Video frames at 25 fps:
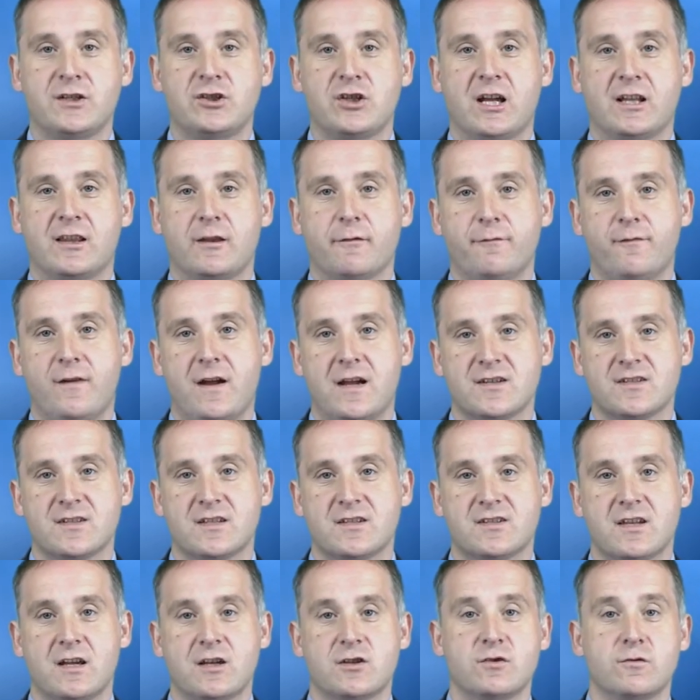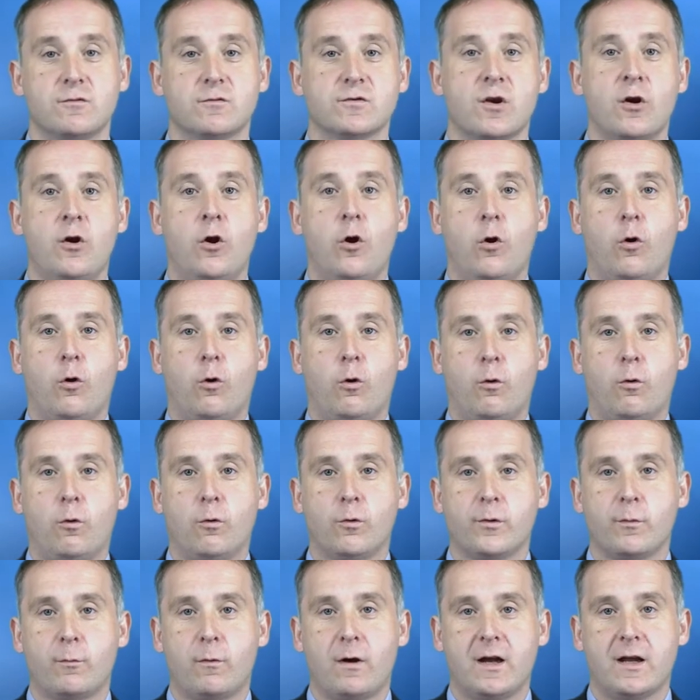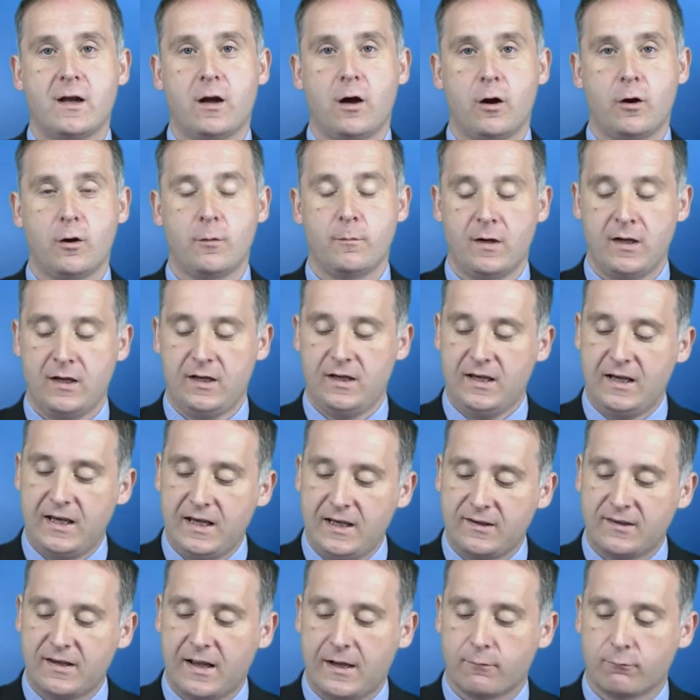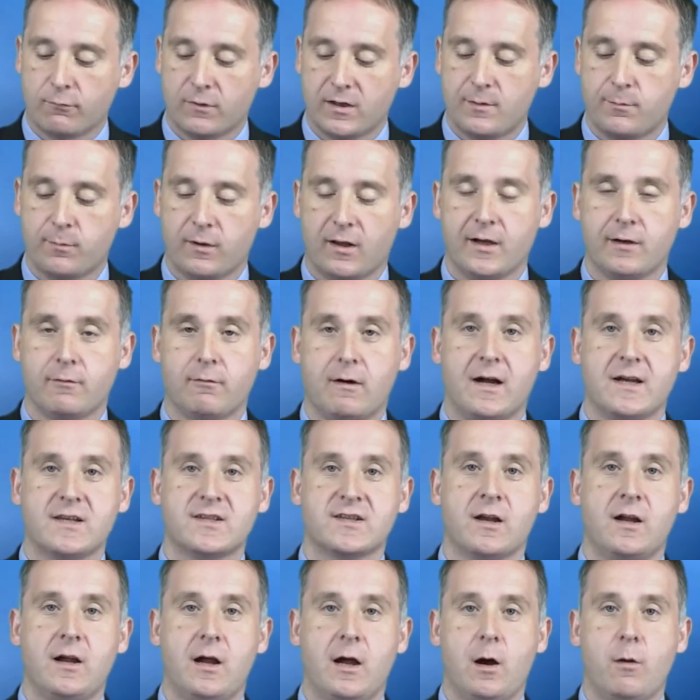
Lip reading: She had the fastest sectionals all the way home in that replay race,